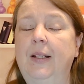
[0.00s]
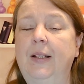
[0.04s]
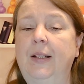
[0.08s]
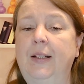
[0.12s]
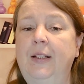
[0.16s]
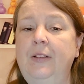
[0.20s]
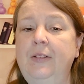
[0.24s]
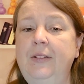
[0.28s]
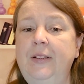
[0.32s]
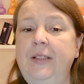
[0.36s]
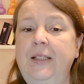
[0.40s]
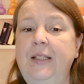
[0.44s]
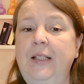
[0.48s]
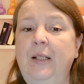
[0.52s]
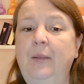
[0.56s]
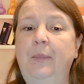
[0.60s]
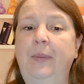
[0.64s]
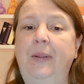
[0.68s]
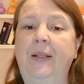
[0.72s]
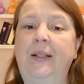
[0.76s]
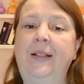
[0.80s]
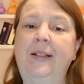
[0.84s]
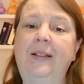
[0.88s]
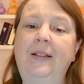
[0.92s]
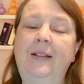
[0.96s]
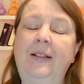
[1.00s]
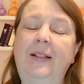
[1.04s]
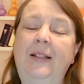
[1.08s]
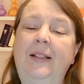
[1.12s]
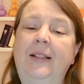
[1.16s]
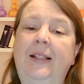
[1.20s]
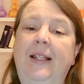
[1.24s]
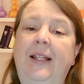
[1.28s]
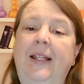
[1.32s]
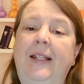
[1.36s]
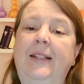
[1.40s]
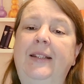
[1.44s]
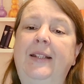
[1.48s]
Kilty obediently
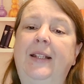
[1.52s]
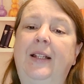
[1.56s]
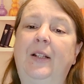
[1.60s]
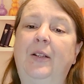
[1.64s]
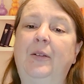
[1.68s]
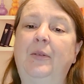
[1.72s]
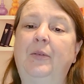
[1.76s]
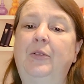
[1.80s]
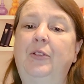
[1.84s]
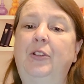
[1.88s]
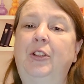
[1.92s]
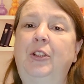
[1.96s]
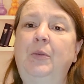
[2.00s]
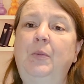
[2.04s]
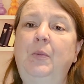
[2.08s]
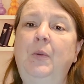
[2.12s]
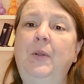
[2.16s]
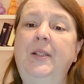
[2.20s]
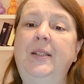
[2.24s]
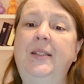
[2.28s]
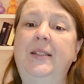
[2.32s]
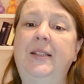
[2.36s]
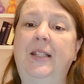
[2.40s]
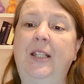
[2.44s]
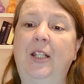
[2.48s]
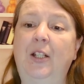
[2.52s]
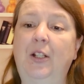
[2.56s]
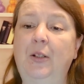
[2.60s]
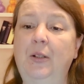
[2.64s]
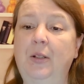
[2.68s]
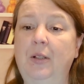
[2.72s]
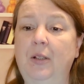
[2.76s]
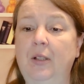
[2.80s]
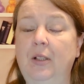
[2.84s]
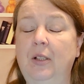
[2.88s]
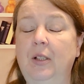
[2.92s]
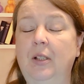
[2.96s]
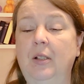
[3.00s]
lay down. She was scared.
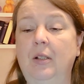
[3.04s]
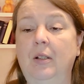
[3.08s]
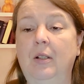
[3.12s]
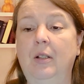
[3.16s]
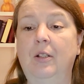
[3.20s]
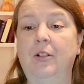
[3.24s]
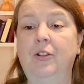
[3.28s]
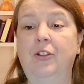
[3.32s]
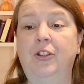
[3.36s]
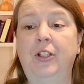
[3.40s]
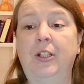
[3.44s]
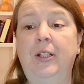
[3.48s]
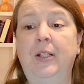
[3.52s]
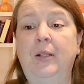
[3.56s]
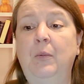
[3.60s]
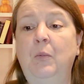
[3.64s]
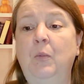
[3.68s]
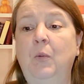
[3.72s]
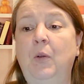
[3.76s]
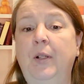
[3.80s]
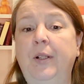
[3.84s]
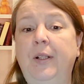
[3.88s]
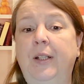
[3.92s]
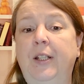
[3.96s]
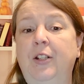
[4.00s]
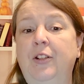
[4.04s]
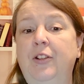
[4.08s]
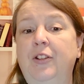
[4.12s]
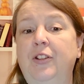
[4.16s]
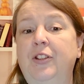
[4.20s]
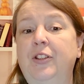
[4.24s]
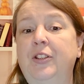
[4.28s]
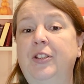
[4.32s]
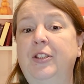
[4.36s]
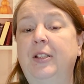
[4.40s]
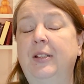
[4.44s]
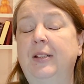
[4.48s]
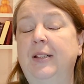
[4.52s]
She didn't want
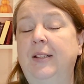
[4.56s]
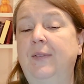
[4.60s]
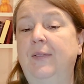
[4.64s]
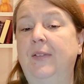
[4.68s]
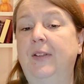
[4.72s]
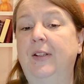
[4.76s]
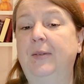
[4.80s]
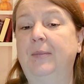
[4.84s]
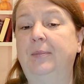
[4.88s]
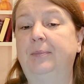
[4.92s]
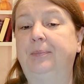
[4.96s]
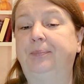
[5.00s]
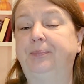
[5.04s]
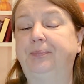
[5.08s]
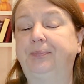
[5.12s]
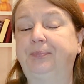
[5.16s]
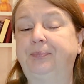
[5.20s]
Kirsha to leave them.